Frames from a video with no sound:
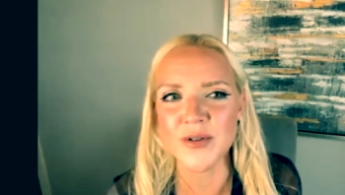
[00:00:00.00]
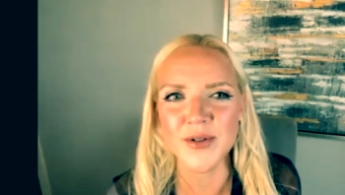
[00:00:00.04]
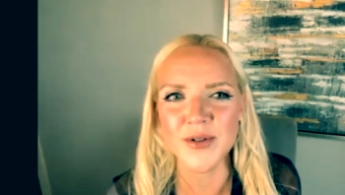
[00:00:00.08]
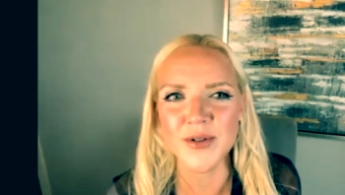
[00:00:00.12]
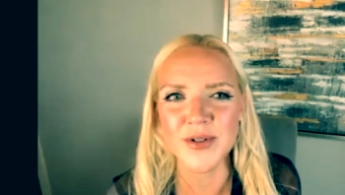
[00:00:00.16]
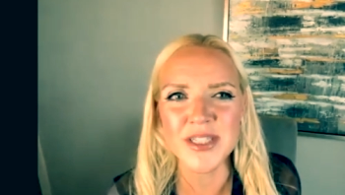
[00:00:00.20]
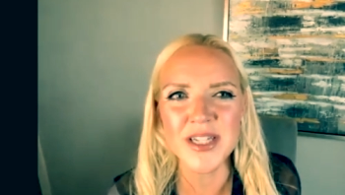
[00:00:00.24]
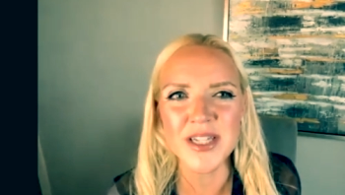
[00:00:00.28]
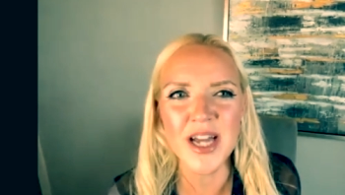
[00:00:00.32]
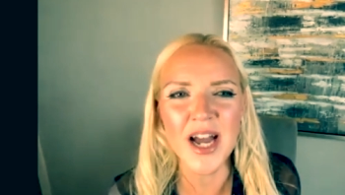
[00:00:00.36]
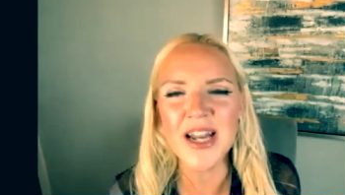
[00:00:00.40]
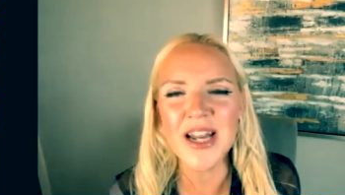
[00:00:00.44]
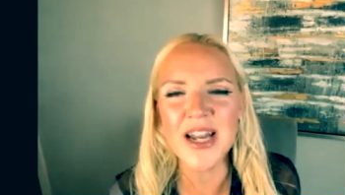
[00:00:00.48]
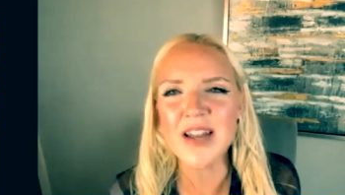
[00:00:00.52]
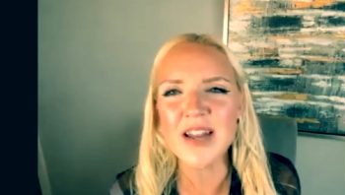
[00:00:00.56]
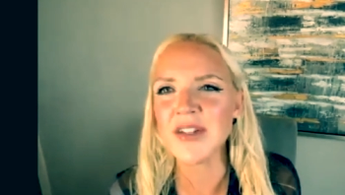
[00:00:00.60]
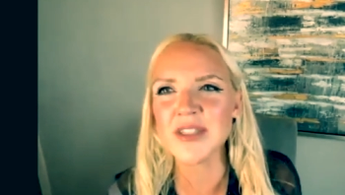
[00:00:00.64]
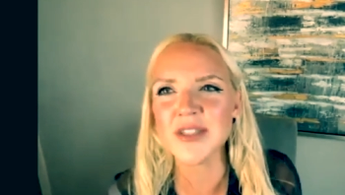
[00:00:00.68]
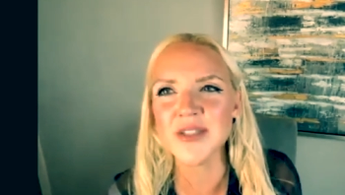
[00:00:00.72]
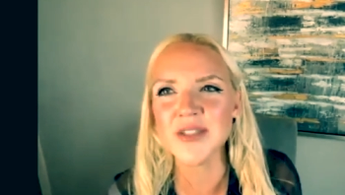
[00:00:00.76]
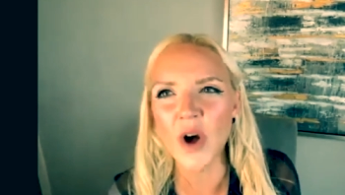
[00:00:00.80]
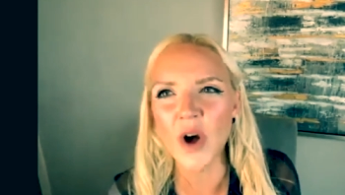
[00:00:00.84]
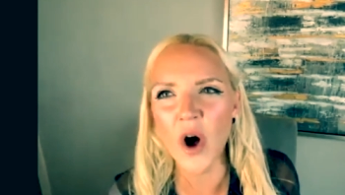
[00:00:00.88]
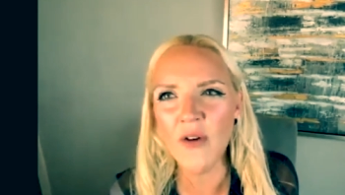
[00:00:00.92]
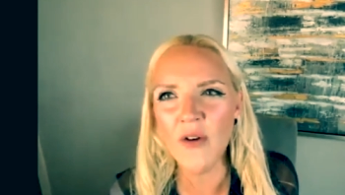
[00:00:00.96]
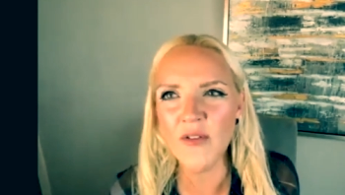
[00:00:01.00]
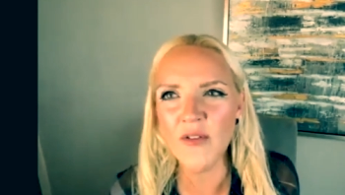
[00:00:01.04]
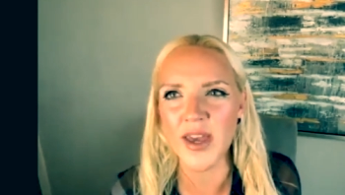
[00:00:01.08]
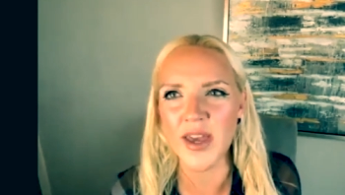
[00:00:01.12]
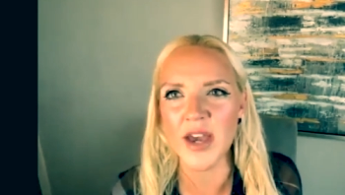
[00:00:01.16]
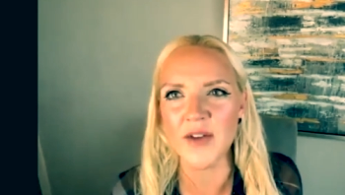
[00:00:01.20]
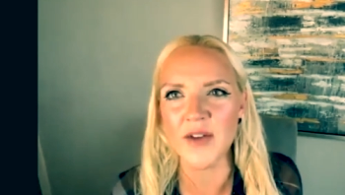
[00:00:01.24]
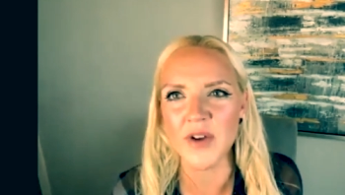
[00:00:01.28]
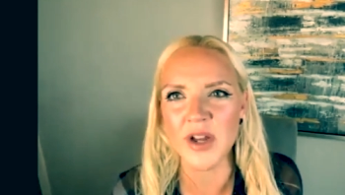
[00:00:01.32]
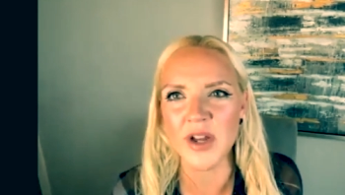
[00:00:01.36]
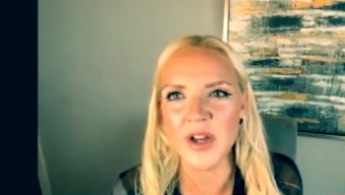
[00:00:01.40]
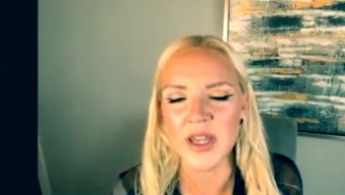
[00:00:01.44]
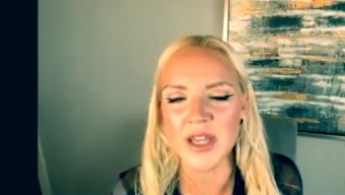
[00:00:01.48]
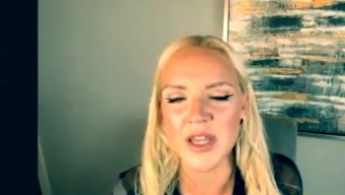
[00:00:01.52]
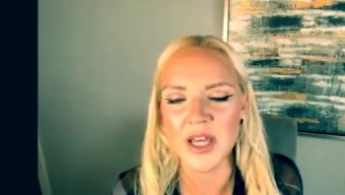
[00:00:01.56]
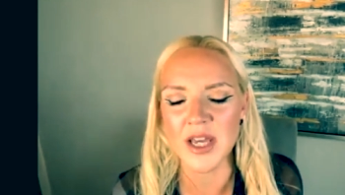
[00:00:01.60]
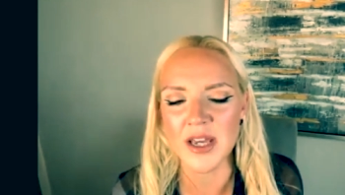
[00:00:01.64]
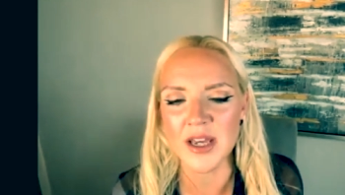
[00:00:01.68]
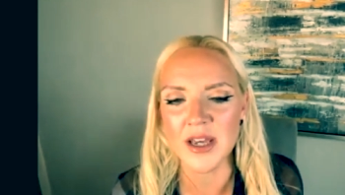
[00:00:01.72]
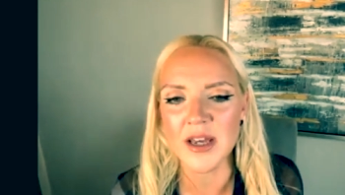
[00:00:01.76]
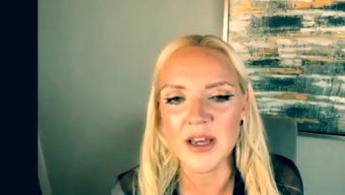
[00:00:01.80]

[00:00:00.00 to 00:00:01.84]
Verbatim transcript: So it's not even solving everything.